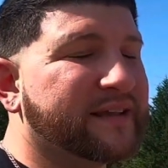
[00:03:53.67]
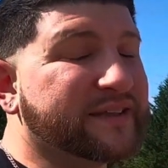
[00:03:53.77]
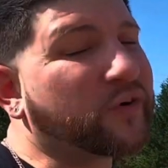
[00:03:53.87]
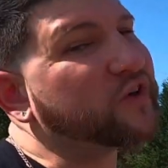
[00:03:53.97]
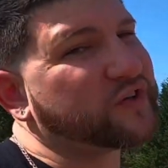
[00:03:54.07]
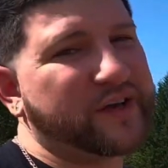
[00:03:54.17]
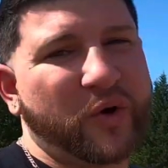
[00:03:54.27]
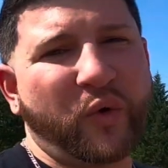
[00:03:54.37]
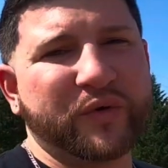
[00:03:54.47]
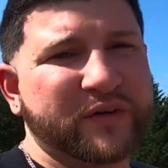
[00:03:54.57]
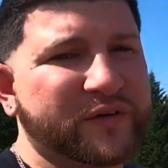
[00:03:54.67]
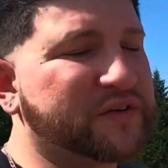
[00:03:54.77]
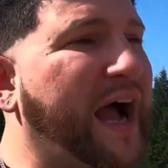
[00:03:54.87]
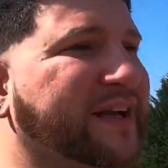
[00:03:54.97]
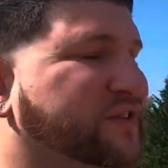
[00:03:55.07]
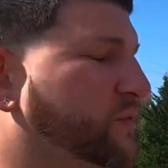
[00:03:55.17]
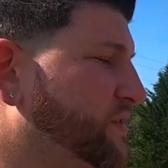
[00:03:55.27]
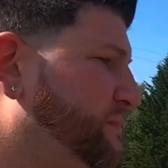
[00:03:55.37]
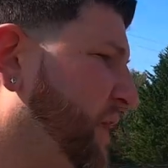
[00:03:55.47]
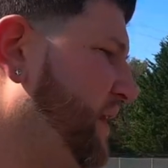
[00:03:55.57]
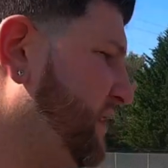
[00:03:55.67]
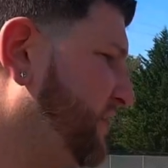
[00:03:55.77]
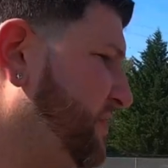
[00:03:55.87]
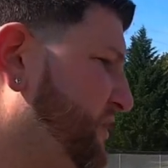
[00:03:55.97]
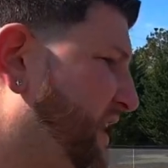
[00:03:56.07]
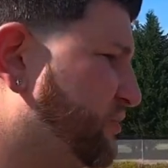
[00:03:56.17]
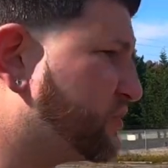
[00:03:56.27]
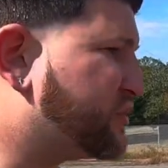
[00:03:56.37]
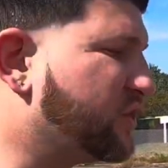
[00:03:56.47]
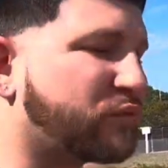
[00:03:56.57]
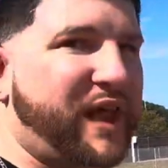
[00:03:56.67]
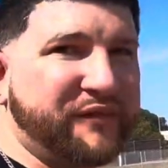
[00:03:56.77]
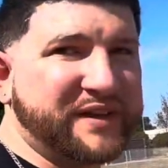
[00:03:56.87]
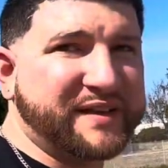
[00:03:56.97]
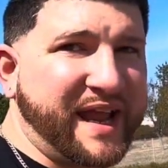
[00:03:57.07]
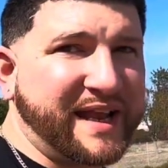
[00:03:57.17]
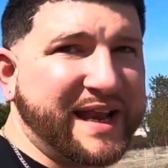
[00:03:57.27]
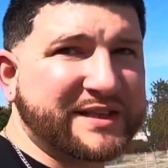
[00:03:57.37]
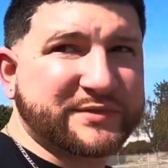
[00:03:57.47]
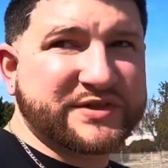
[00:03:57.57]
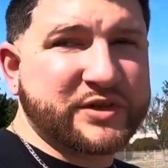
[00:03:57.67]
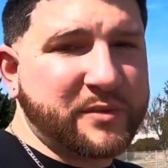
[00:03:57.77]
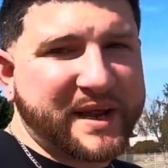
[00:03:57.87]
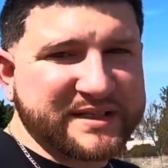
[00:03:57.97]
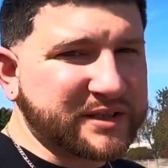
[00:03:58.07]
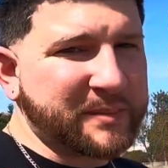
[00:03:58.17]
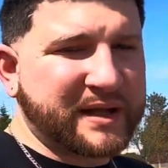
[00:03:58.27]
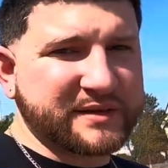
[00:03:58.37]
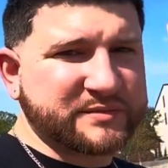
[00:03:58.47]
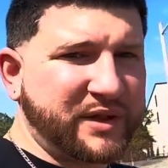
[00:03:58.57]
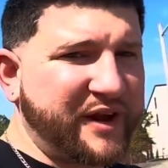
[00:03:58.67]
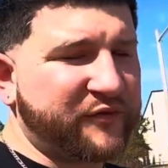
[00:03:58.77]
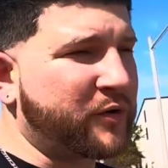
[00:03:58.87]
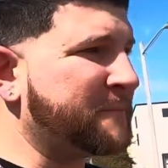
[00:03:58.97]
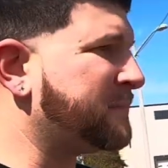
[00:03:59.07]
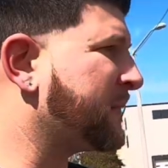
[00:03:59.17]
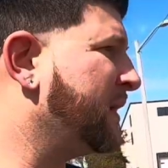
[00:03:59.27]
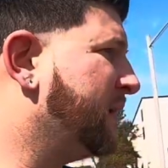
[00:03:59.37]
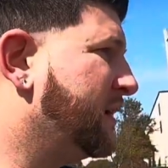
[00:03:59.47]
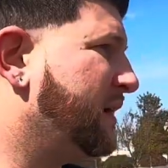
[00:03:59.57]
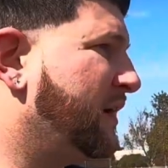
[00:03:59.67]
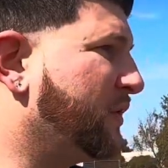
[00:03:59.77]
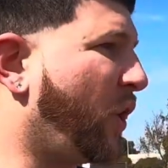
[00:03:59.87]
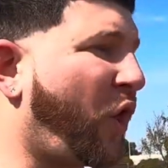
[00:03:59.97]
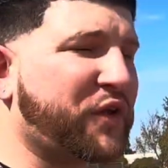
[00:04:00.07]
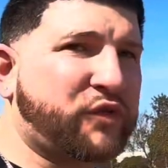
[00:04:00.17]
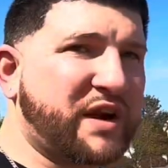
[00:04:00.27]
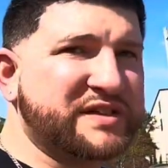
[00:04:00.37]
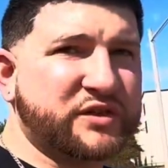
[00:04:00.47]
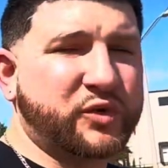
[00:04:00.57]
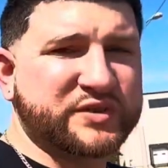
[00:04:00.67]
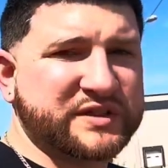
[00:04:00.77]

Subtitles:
these cars are getting old. They're dinosaurs, but they're still relevant today, and that's what's so amazing about this platform. With all the crazy cool